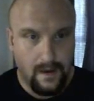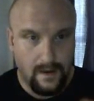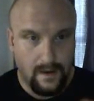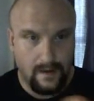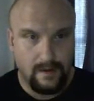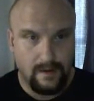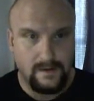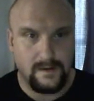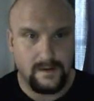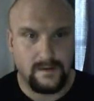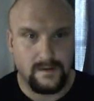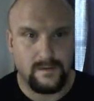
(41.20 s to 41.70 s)
And
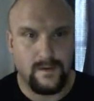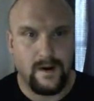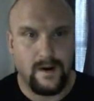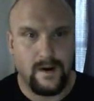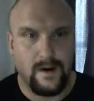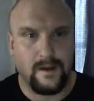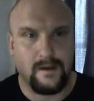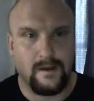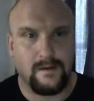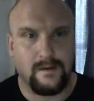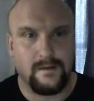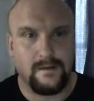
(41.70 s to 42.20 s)
this is
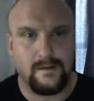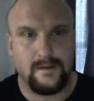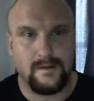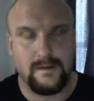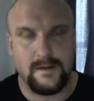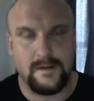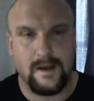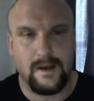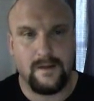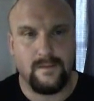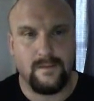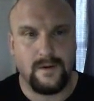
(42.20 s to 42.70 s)
running
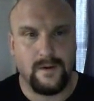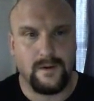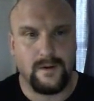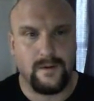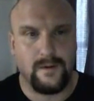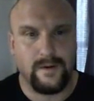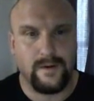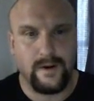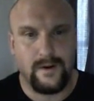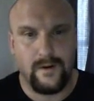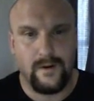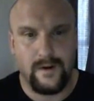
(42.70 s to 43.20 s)
because I am doing
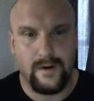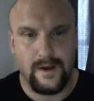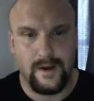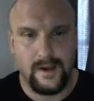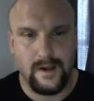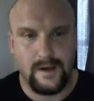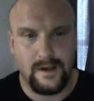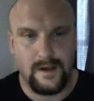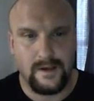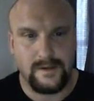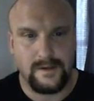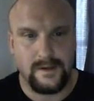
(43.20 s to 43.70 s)
the recording.
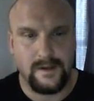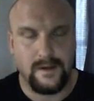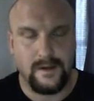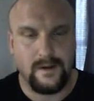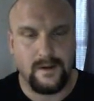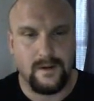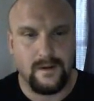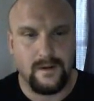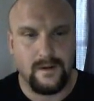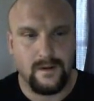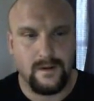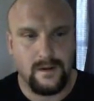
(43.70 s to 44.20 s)
It takes a
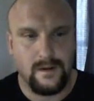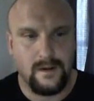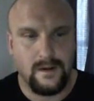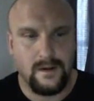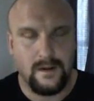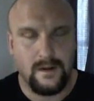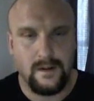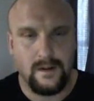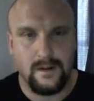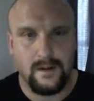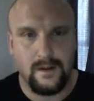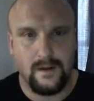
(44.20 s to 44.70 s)
little
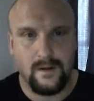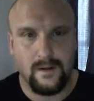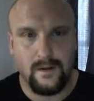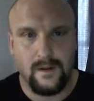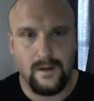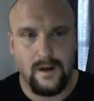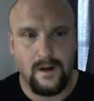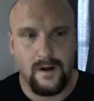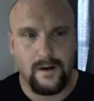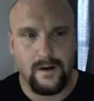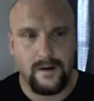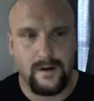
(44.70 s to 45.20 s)

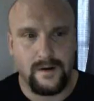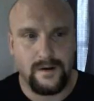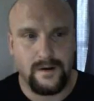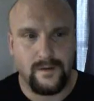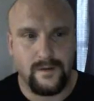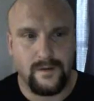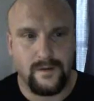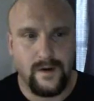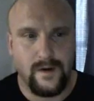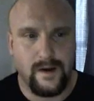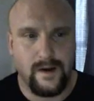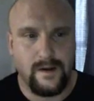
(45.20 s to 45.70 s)
longer to
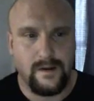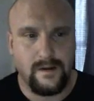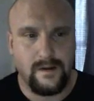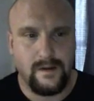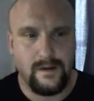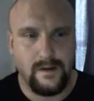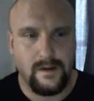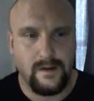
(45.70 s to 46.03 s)
run.